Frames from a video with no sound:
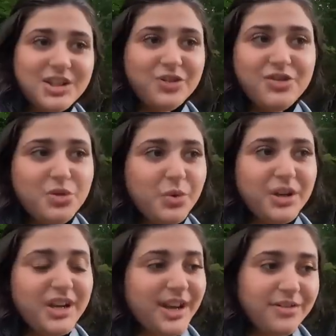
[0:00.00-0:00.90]
this view
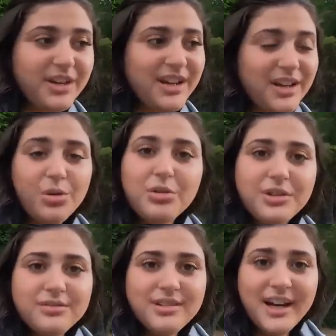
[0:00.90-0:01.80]
would never get
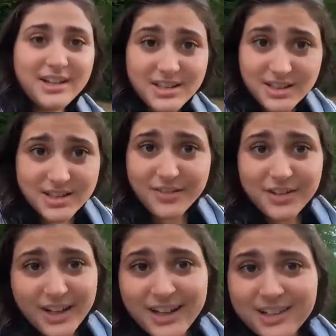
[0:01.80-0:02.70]
old. I could see this
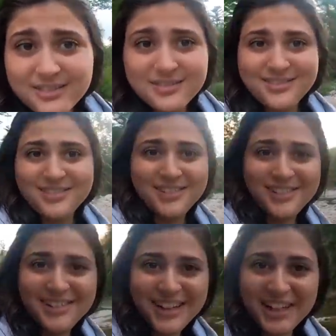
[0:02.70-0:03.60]
every day
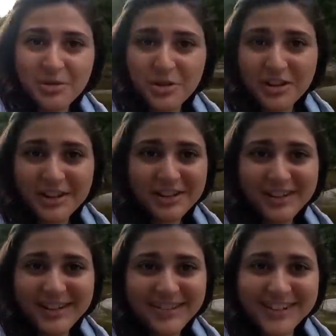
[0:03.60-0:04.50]
and it would
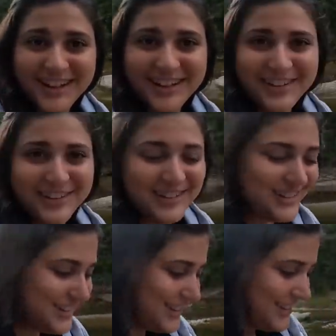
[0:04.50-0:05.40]
literally never get
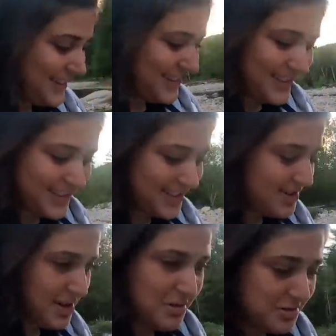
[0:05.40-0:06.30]
old. It's
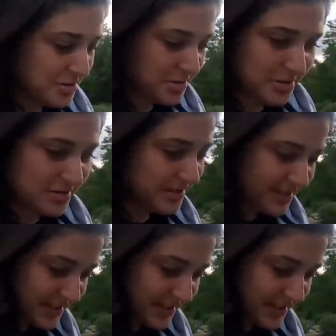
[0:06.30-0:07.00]
so cool.